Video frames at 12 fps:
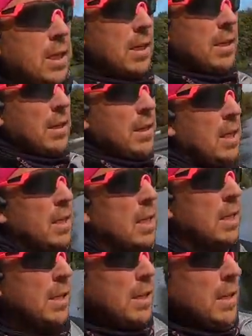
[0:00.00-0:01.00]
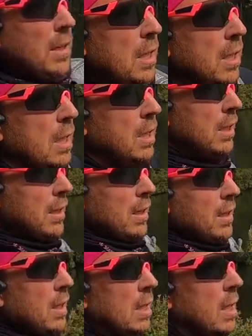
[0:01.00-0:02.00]
You've got Arctic Charge or Tropical
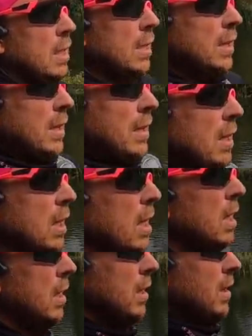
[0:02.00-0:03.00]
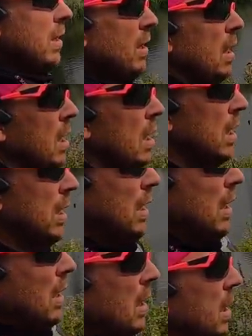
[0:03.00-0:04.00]
Hit, and that's basically mint and
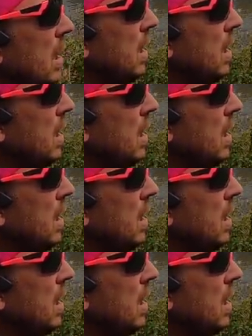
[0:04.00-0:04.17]
mango.